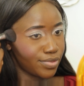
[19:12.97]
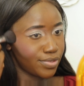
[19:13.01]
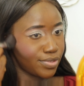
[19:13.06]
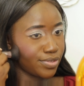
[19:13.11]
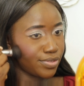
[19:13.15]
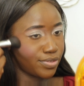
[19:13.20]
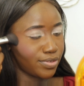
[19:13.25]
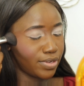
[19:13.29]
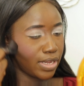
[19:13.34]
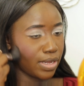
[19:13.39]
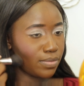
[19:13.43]

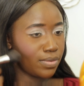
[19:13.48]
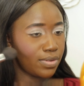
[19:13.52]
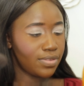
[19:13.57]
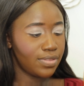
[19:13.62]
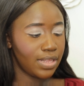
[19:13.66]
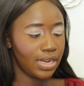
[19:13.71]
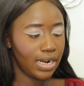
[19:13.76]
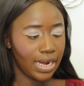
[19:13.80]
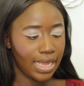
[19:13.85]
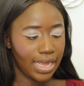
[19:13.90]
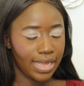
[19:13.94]
So that was
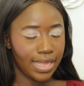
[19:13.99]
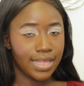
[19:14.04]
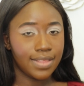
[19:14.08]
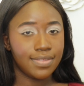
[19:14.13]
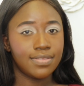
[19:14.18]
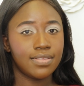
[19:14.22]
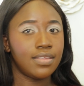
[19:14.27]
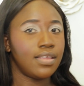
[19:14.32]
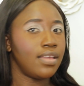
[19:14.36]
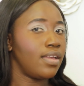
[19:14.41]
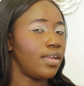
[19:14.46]
the last
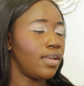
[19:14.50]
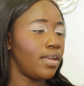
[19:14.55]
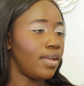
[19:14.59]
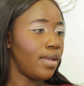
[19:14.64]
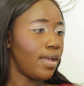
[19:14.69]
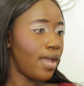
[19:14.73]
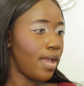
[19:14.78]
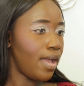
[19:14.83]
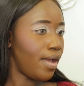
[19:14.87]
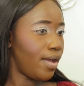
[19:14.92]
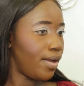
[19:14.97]

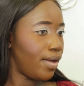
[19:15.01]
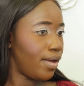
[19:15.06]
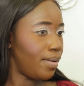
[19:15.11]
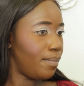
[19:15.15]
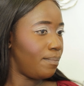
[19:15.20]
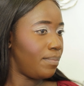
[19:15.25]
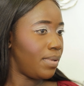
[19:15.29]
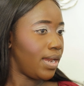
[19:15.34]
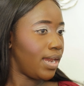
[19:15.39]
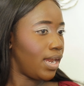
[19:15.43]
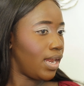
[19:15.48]

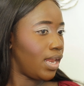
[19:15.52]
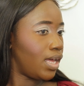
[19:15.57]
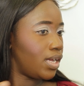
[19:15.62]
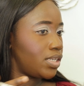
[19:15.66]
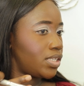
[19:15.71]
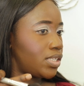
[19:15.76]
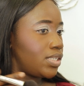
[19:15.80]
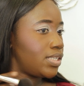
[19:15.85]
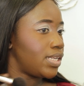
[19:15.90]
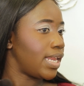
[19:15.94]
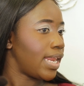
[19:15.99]

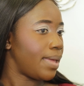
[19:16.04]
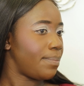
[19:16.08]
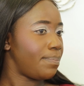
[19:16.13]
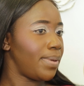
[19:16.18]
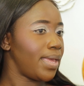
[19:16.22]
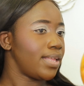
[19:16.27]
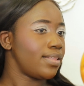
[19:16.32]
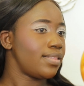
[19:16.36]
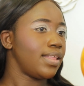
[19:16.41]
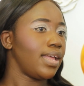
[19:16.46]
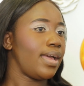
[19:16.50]
blush that I
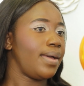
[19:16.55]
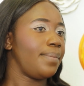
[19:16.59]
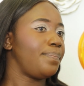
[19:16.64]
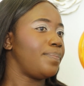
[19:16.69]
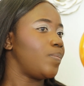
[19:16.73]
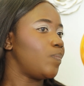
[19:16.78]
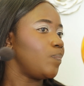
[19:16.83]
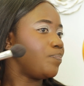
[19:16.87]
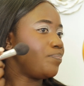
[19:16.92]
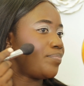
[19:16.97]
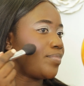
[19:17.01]
picked up
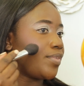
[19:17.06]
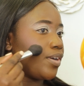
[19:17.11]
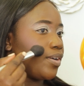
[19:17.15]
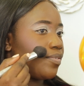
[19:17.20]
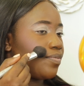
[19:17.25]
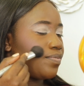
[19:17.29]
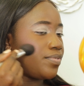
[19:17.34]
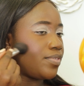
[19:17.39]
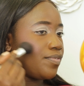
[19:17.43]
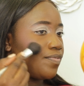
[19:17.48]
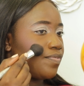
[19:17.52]
of
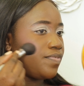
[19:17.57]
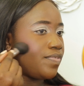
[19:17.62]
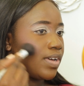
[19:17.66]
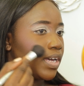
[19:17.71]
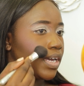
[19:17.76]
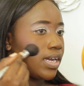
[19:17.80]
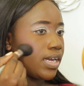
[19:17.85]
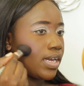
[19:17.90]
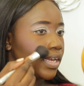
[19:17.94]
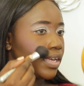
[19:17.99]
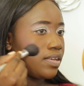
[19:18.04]
the
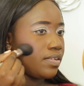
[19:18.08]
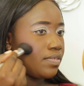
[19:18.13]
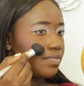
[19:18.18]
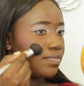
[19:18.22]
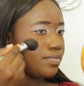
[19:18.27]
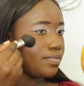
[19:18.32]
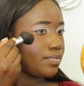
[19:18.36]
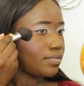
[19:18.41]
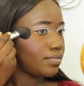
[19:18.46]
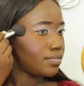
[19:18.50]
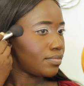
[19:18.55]
5,
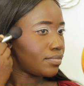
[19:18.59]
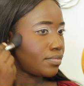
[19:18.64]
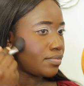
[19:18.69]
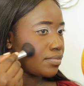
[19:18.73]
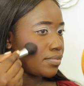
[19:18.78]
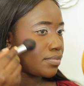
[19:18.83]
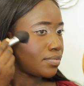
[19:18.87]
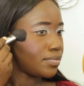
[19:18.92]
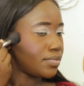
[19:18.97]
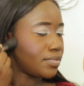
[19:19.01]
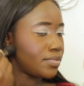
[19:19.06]

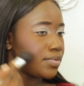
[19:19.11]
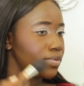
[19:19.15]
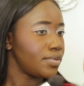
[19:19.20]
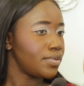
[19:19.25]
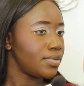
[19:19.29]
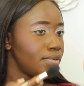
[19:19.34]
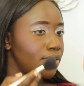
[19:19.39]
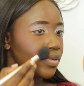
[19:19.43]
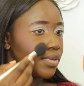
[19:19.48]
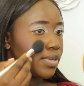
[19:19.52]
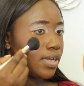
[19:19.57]

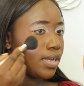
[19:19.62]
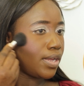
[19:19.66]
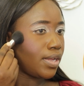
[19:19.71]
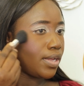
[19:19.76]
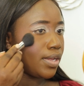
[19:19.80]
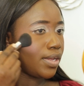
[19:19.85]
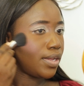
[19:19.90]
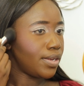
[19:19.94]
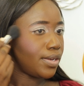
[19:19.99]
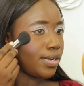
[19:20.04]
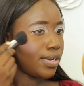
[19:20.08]

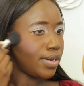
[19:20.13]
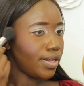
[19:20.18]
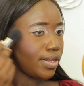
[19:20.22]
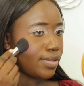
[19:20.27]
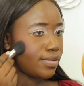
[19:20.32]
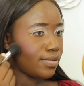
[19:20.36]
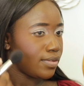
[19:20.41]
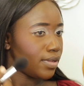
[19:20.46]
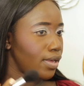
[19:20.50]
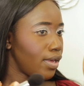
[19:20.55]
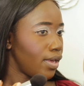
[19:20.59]
and
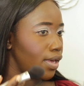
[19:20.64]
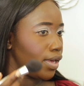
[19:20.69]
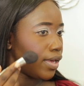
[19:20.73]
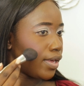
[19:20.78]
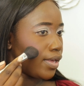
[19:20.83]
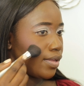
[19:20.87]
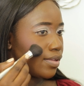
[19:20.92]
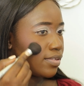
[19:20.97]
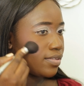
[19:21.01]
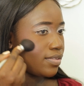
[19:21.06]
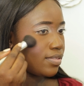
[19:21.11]
this
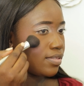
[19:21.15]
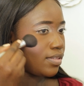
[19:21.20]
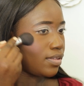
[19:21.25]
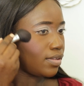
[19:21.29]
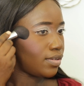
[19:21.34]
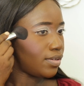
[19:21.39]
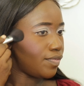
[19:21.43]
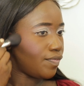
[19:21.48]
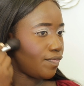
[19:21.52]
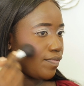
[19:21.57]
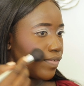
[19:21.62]
is the
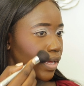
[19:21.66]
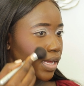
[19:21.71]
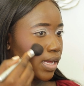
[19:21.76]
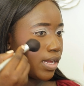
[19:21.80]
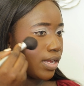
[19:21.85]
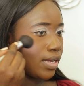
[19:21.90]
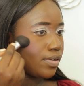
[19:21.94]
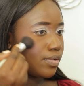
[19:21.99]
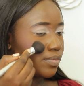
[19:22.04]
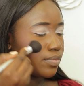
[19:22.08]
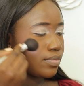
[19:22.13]

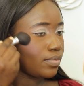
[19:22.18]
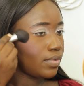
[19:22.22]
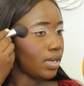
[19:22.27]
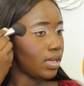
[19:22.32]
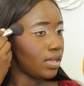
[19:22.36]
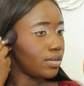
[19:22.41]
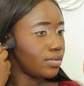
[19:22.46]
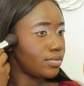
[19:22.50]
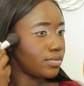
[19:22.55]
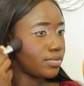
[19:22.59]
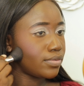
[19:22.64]
Devon
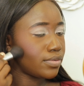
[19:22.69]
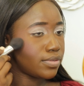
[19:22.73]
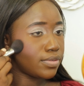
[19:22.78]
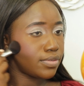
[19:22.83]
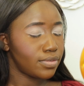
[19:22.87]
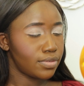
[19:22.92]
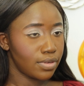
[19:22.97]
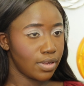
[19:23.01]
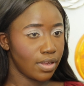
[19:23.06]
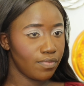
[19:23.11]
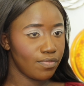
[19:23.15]
Rose.
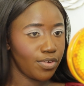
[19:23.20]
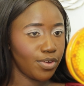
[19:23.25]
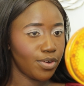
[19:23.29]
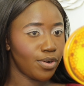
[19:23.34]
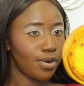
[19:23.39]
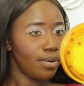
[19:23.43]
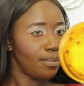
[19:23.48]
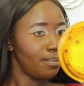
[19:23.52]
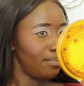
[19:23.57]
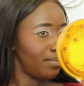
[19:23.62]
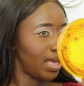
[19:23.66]
So if
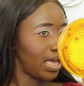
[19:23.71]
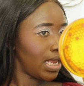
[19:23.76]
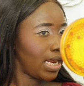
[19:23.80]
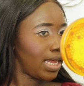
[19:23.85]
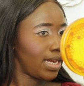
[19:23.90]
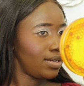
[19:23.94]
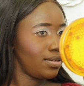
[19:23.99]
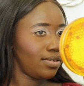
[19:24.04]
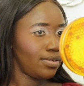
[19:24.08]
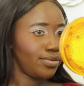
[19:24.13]
you're a melon,